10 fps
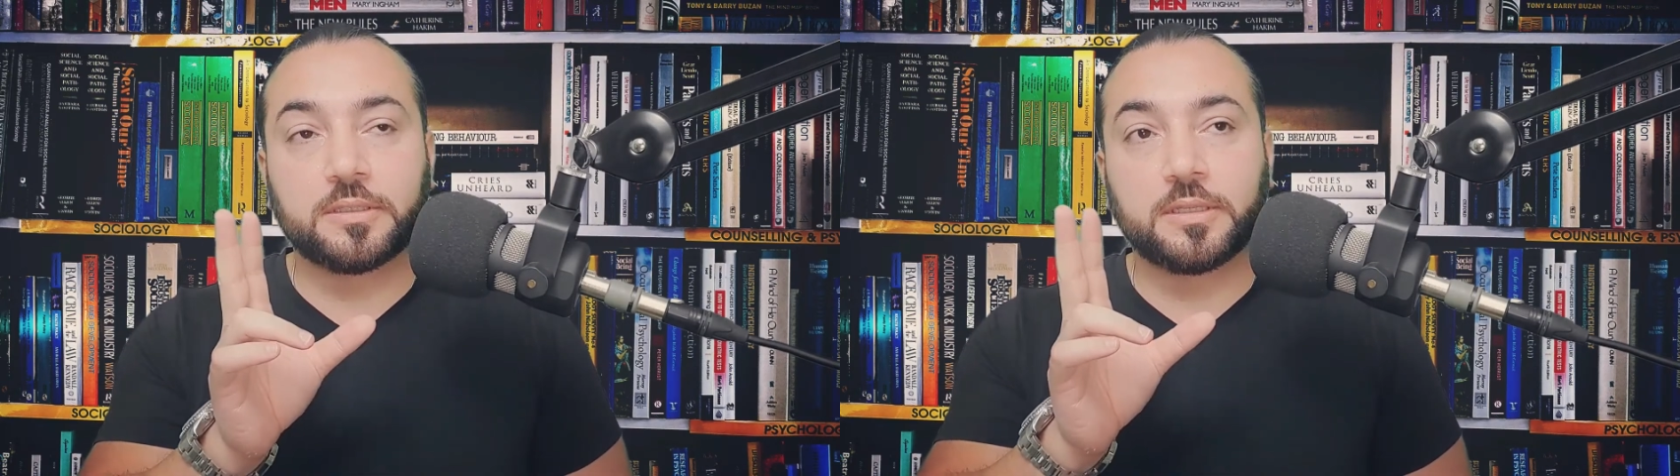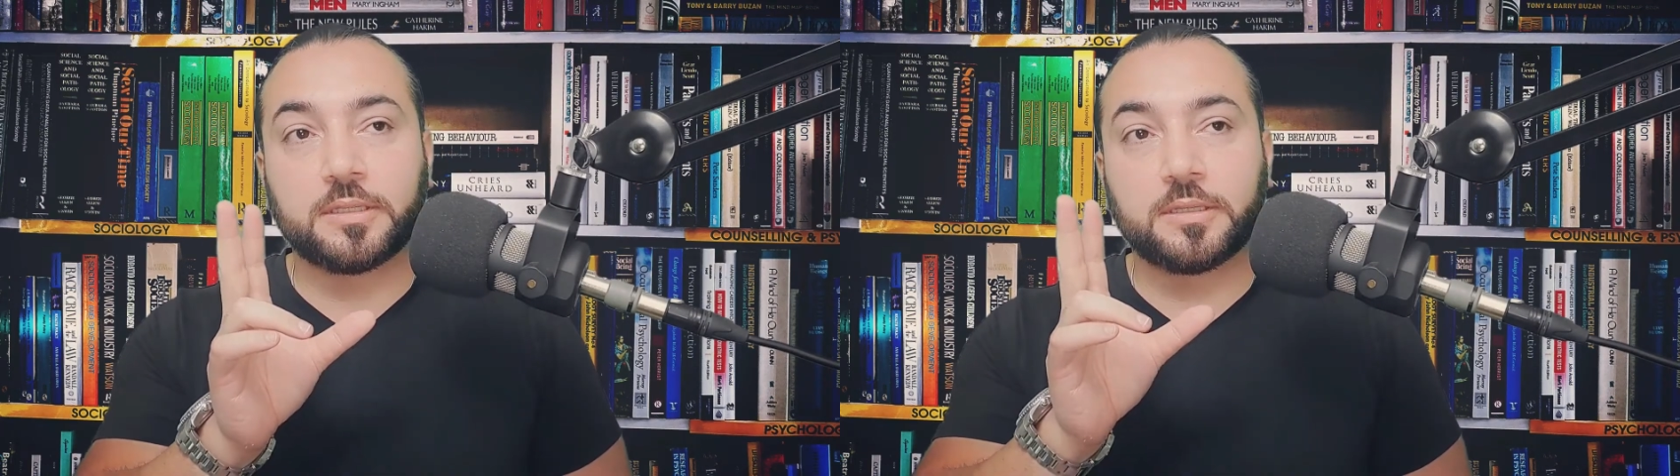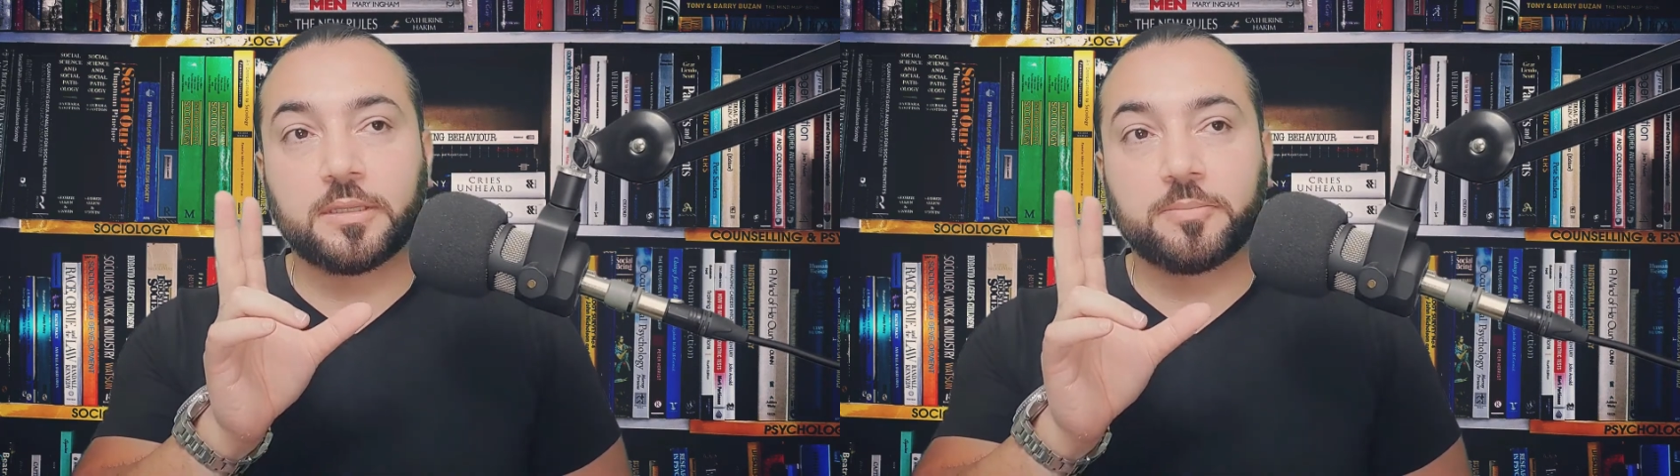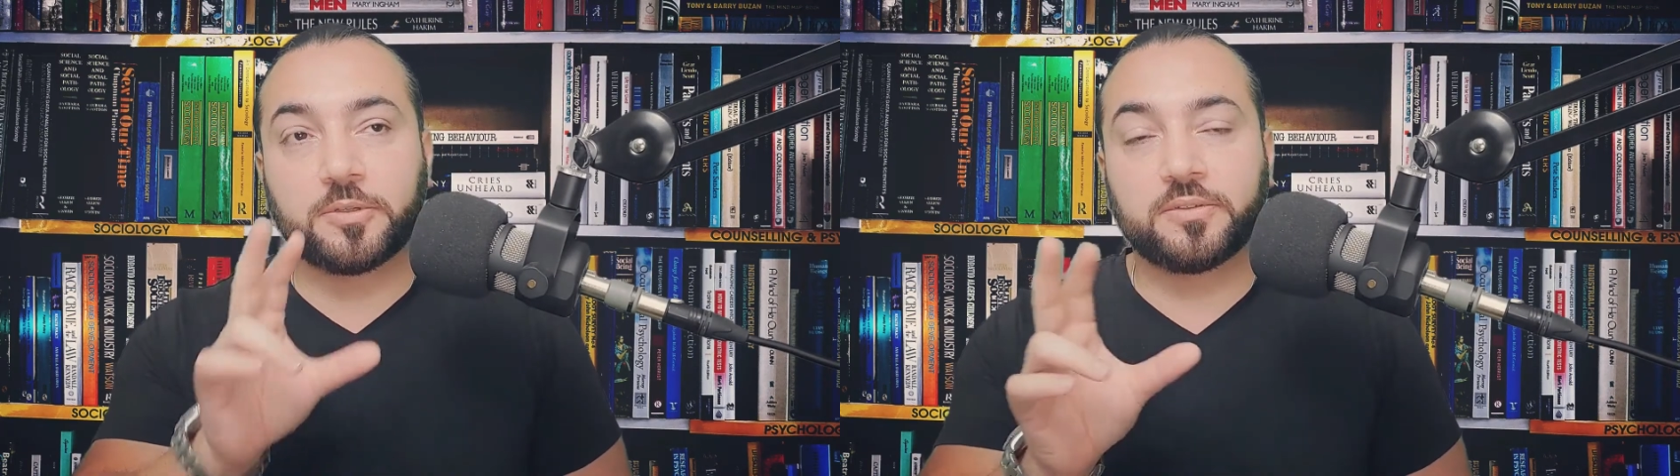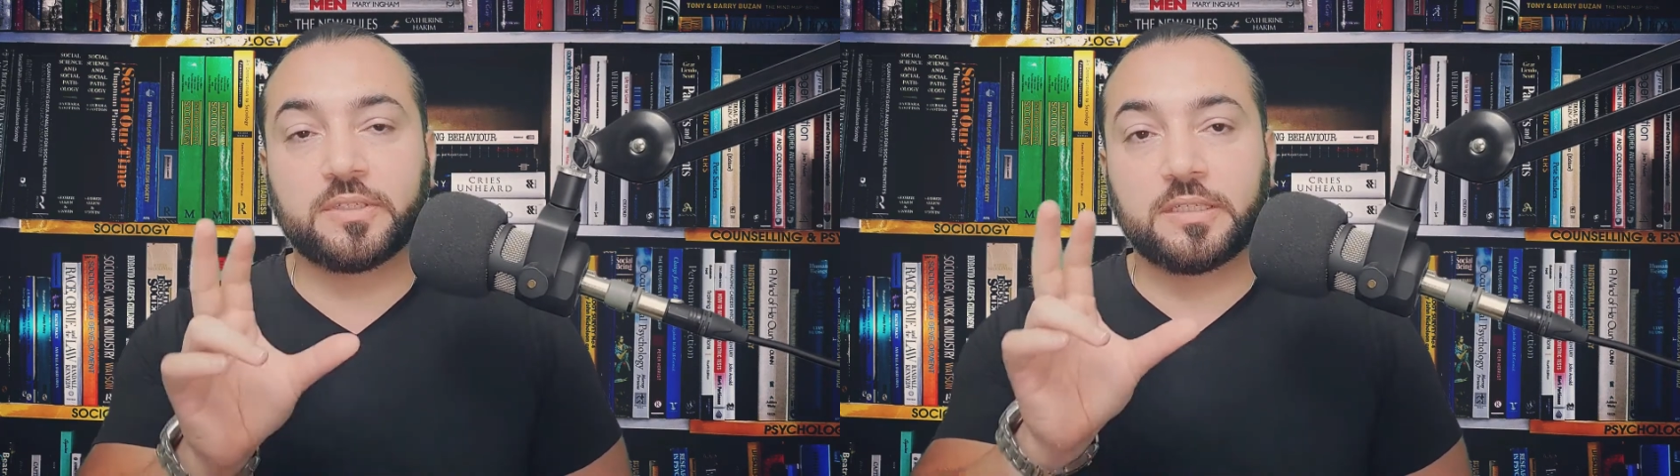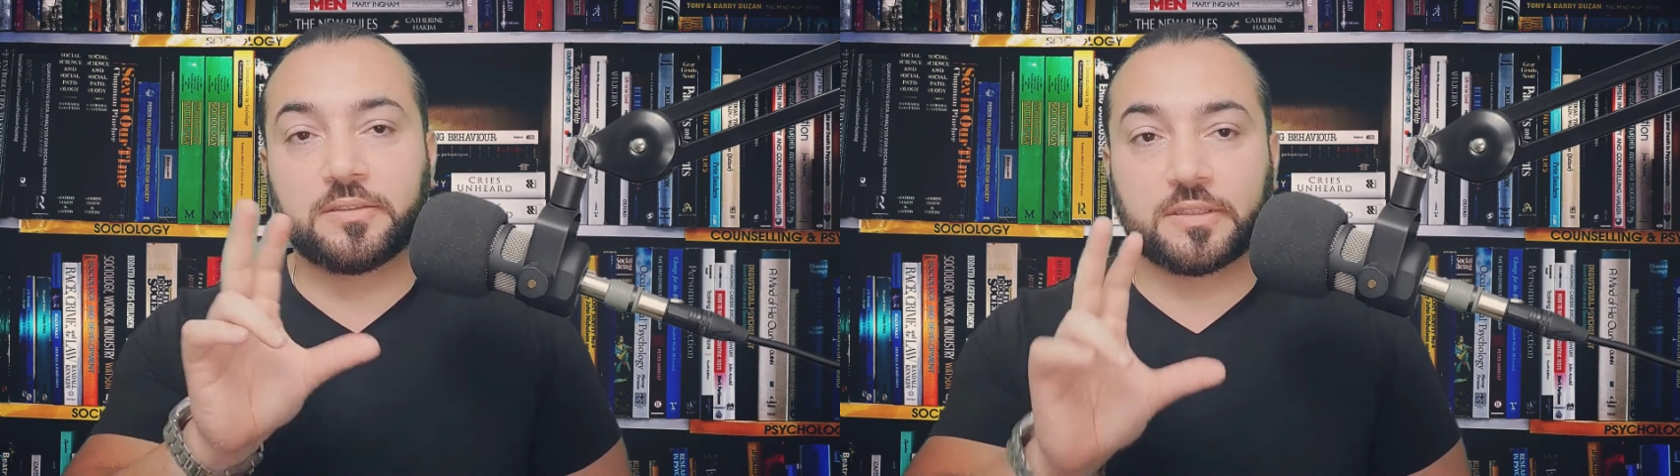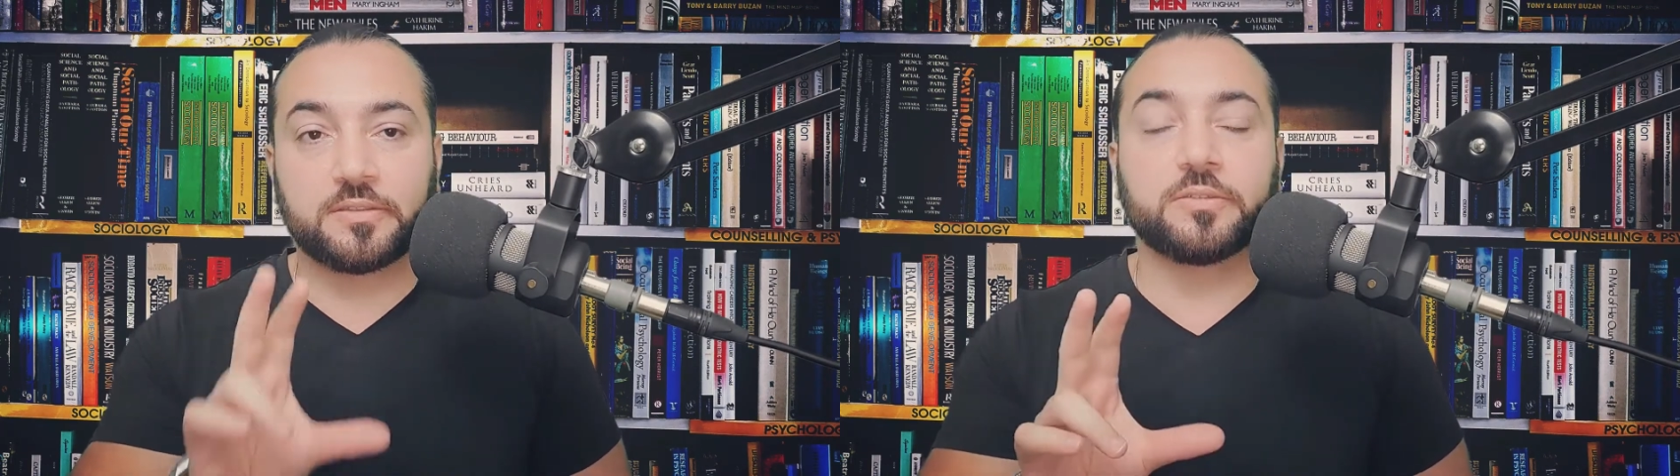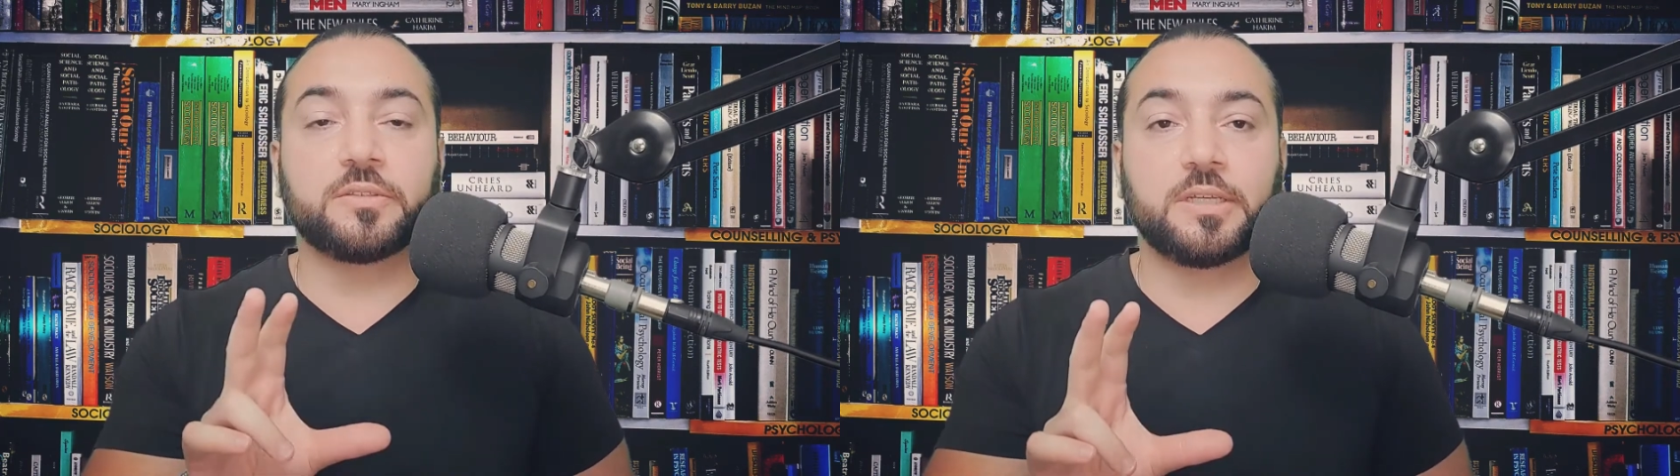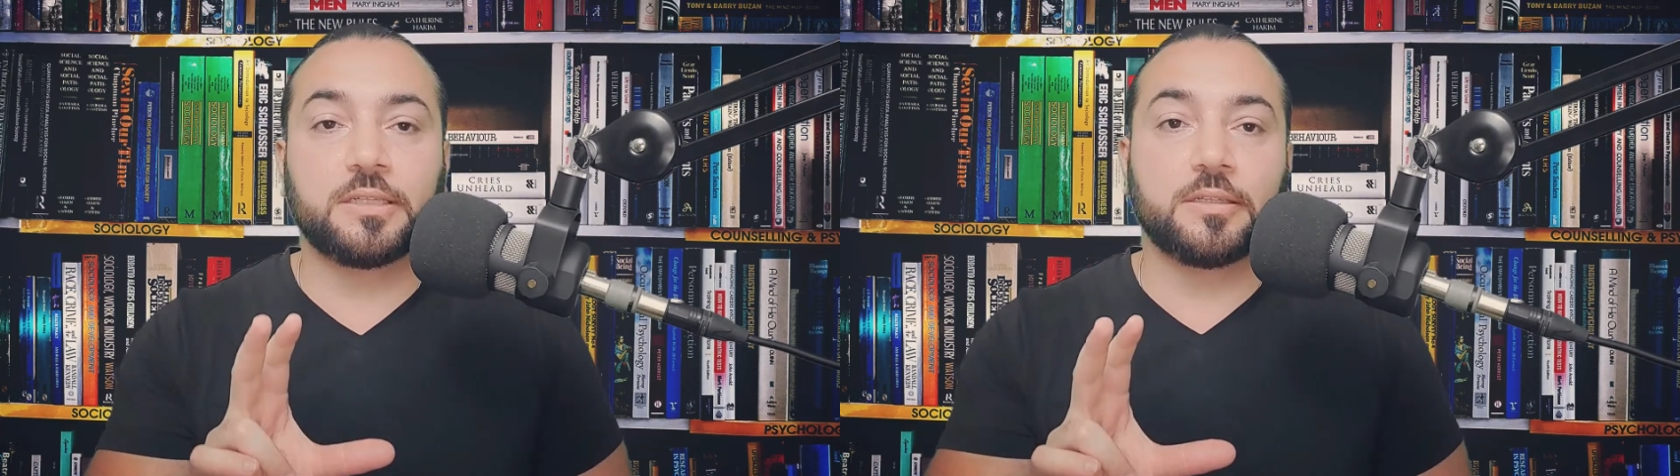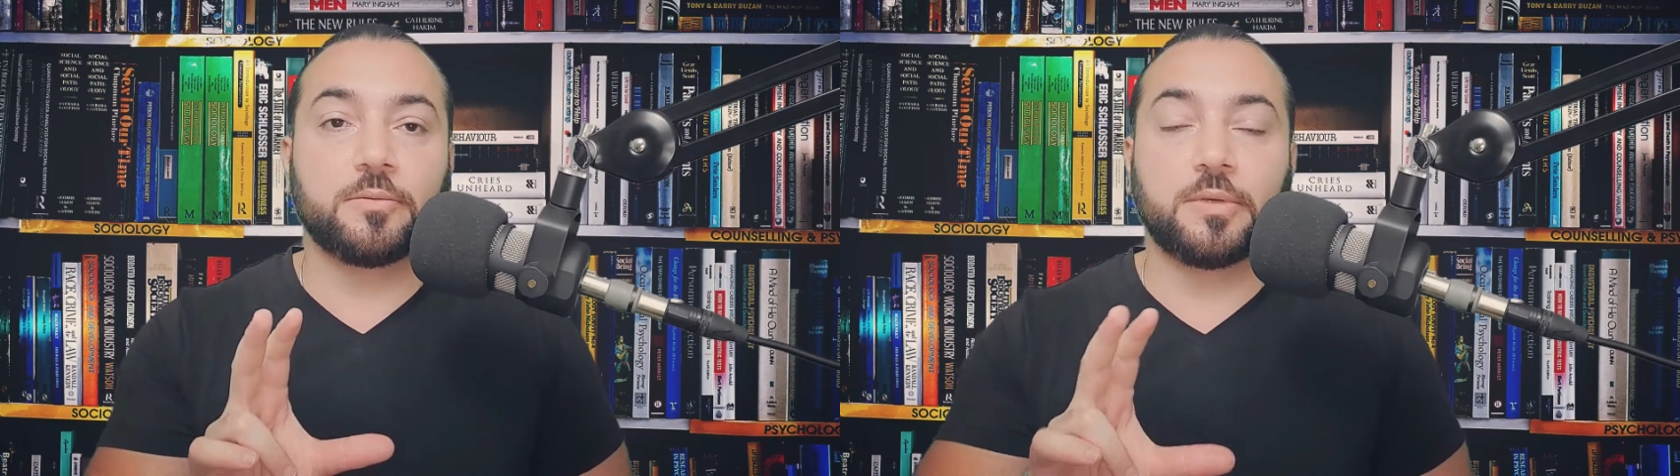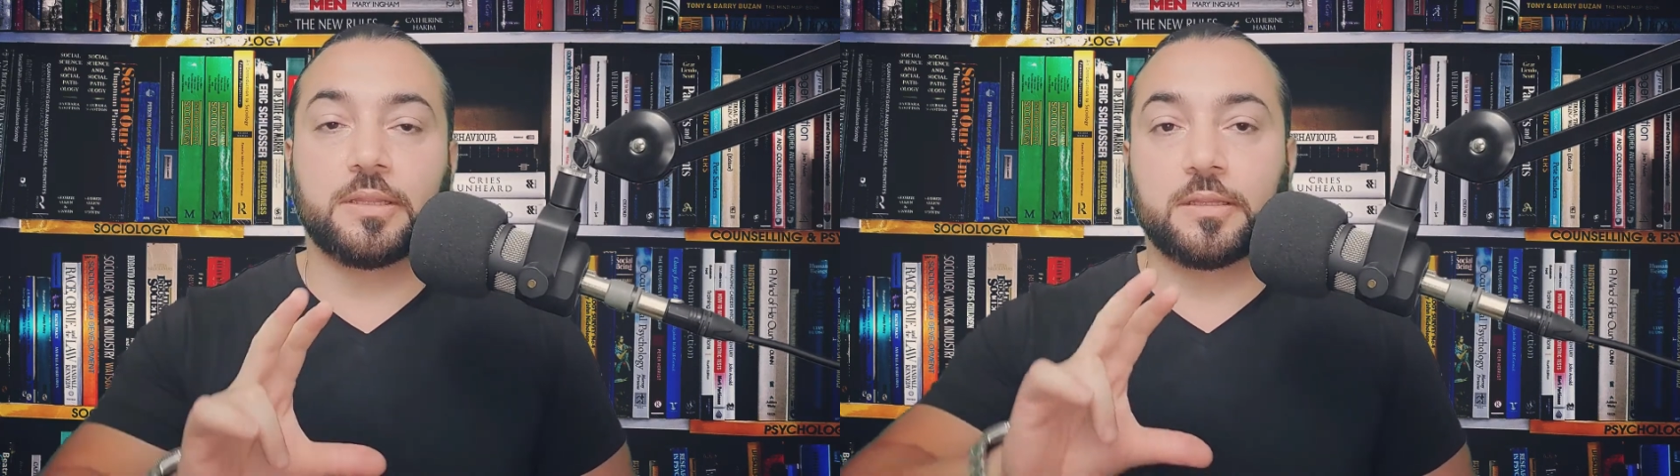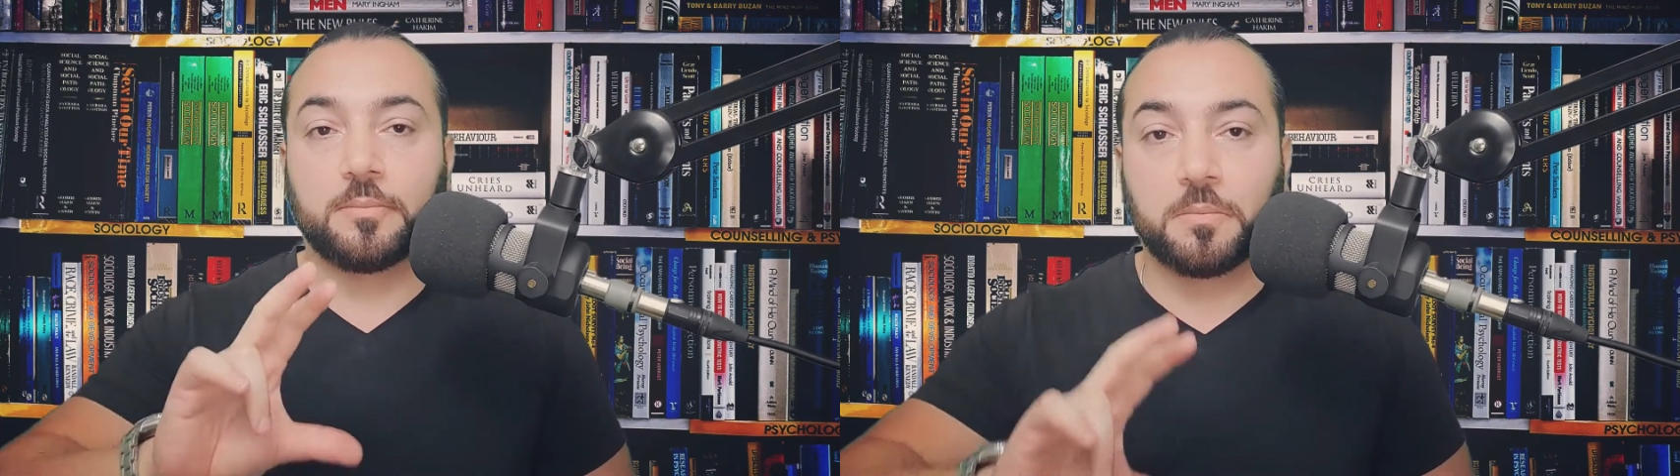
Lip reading: that the person is associated with